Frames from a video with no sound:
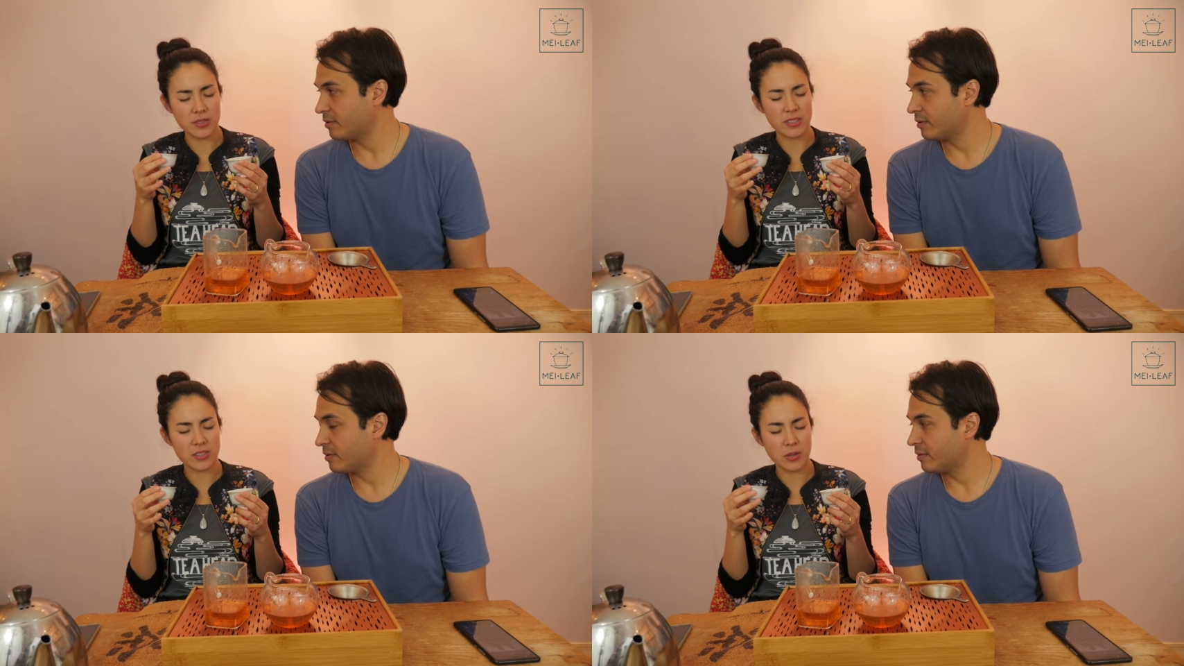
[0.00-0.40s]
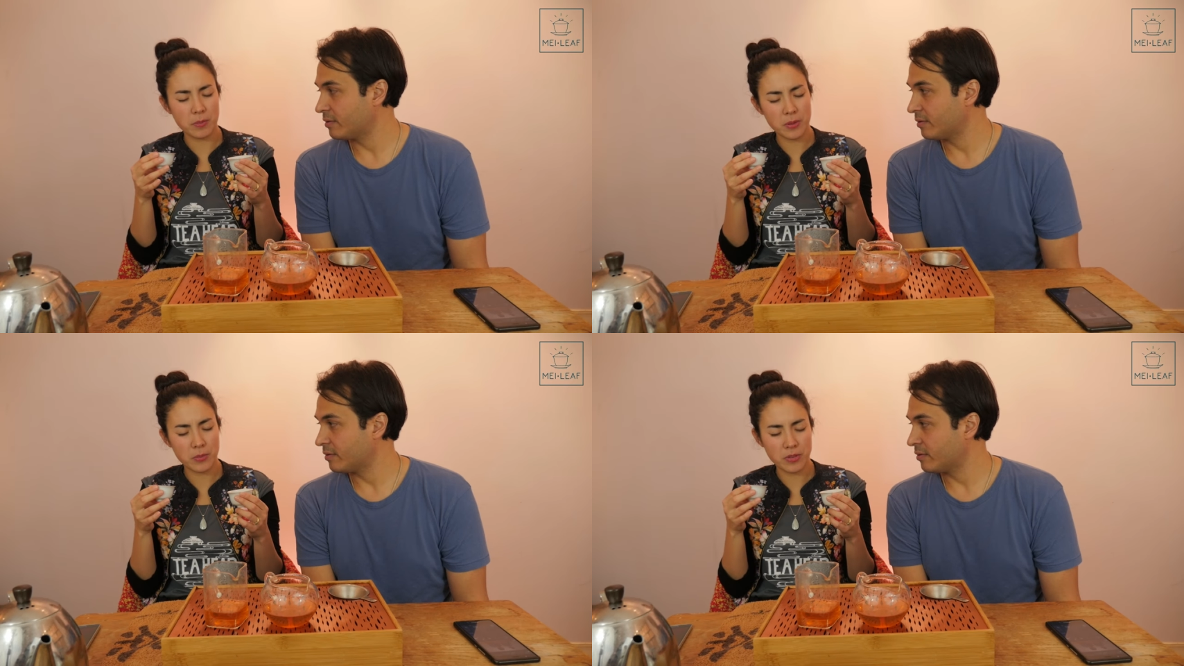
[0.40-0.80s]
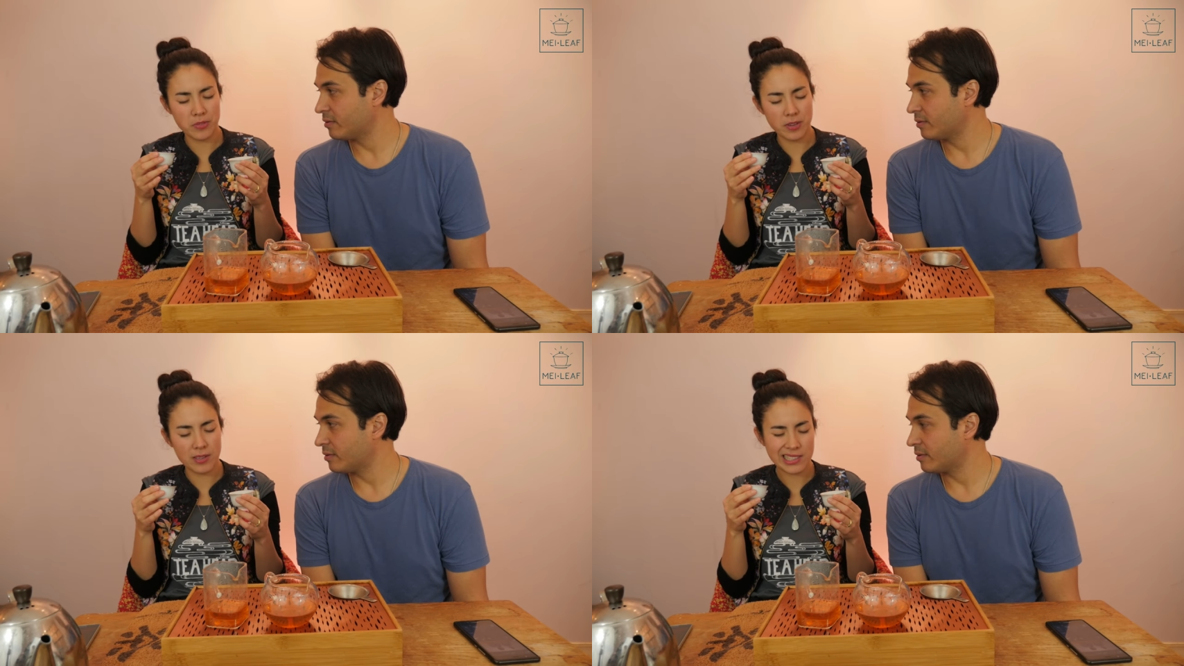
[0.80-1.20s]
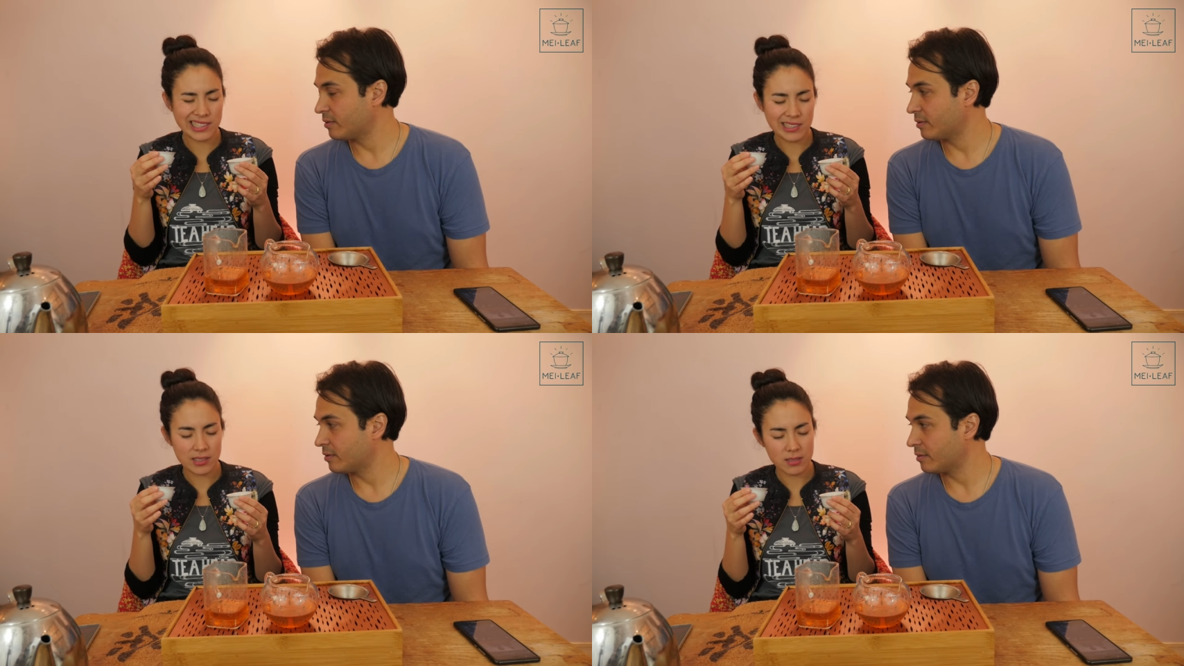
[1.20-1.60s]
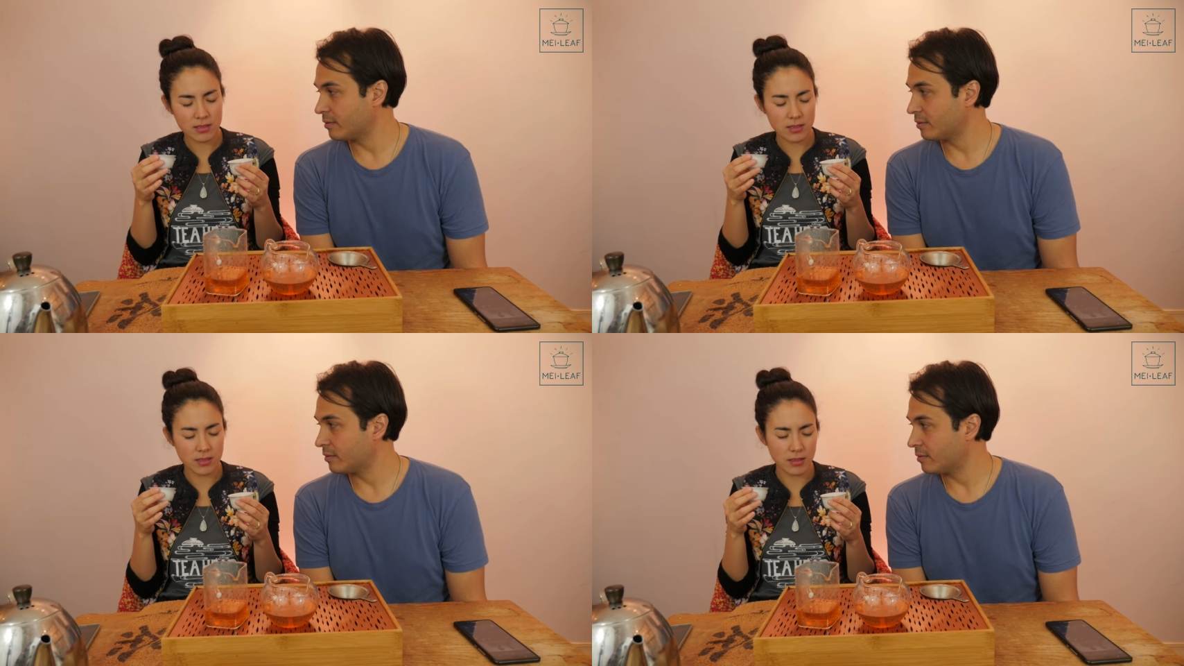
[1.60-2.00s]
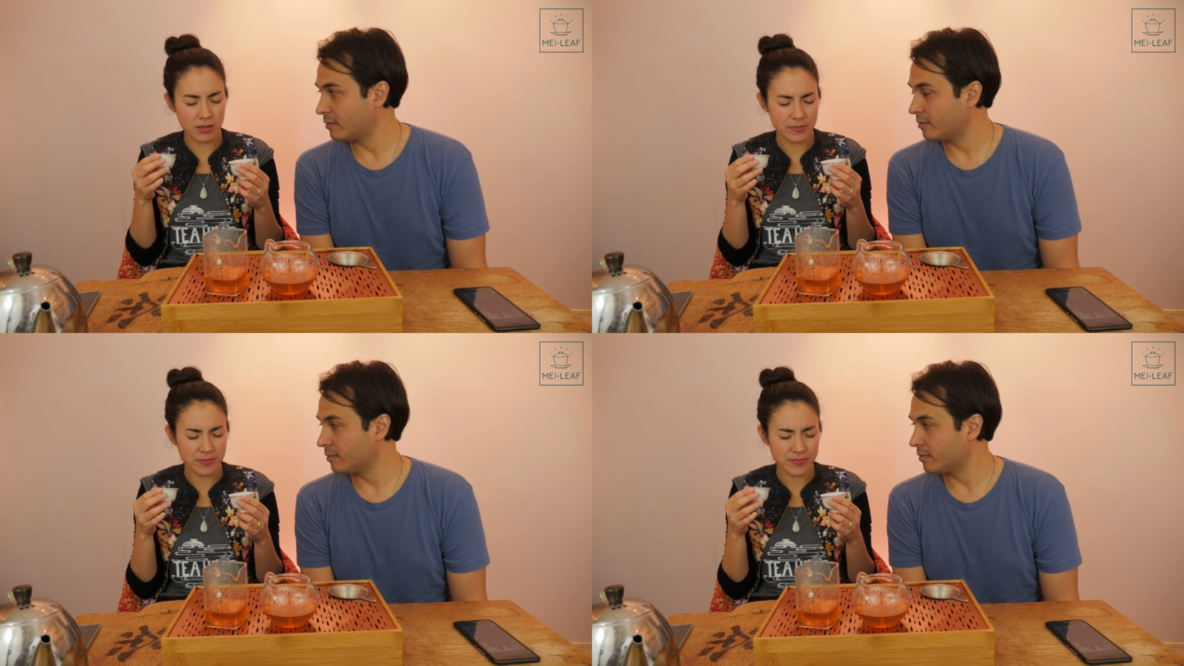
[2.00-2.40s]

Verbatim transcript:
Speaker 1: It's got a bit more of a, you know,